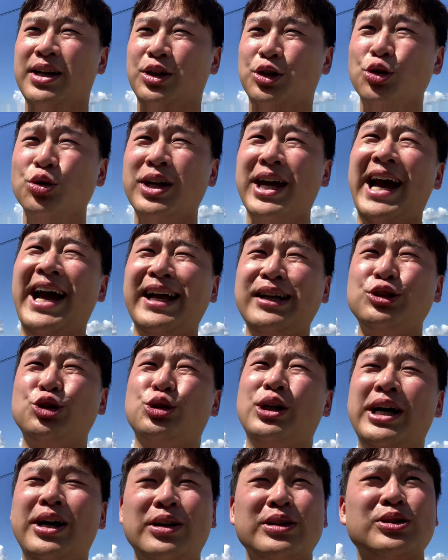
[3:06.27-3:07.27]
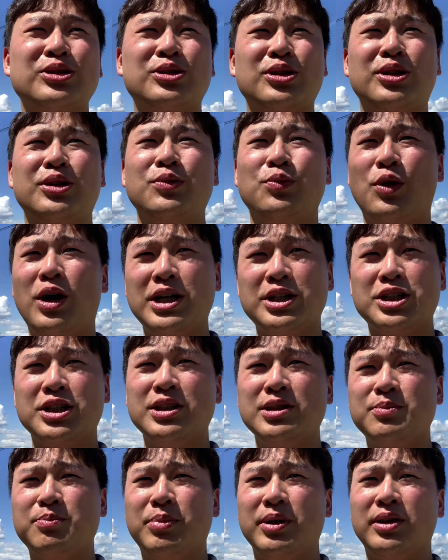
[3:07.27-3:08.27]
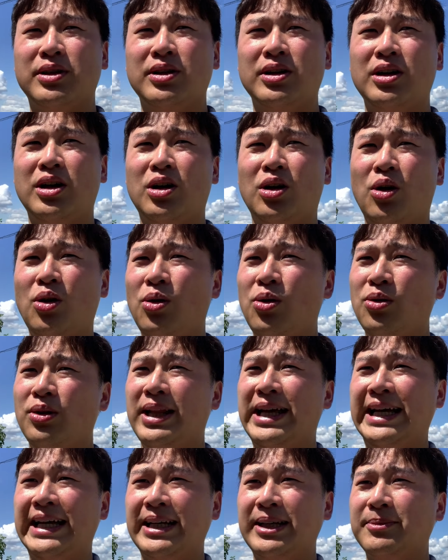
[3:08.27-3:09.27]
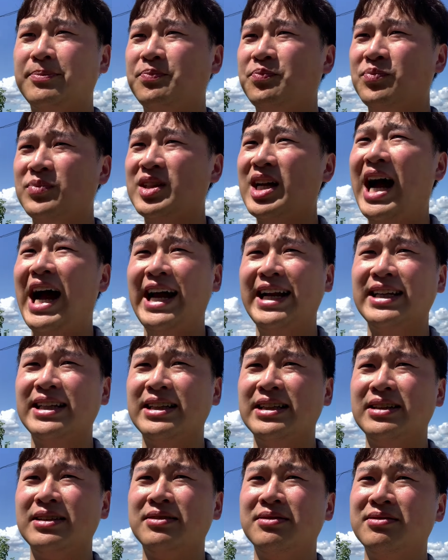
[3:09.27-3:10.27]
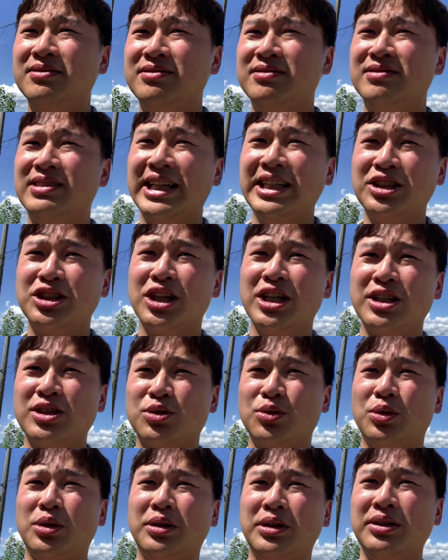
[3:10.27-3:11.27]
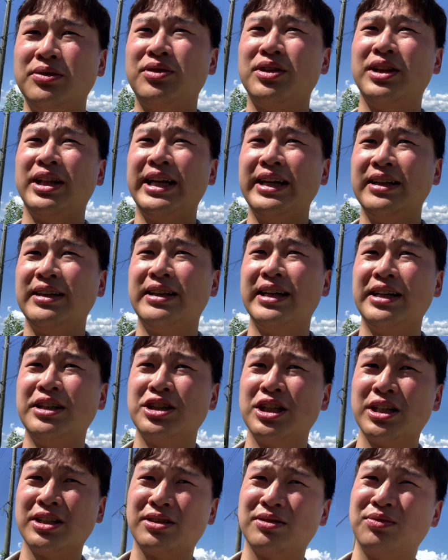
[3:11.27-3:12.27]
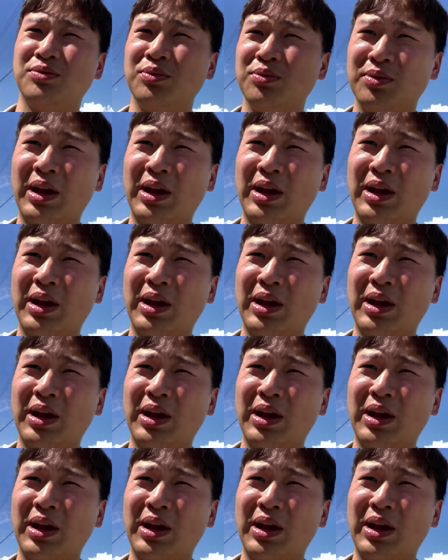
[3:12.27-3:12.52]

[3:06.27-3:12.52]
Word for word: You can try on certain watches, but they are all like tiny Datejust or even Lady Datejust.